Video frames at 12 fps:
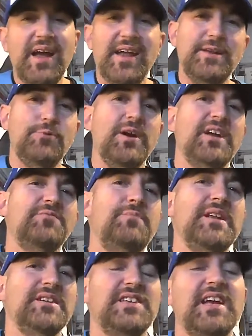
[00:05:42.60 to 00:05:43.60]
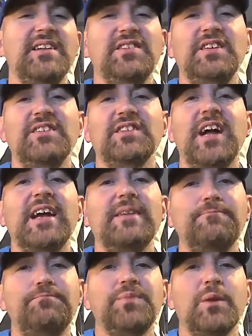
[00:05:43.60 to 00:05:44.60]
anyway, it's been a sad season.
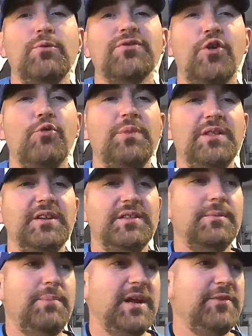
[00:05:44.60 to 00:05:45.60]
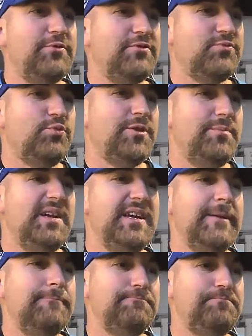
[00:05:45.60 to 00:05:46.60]
I was hoping that the Panthers would
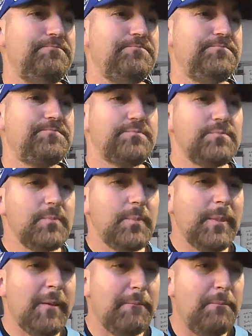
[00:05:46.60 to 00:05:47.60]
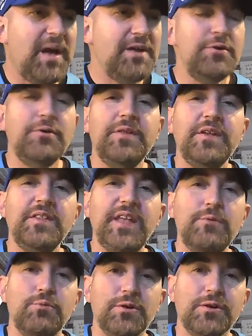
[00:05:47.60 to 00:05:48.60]
be better than
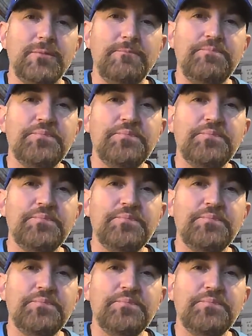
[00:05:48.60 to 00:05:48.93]
they were.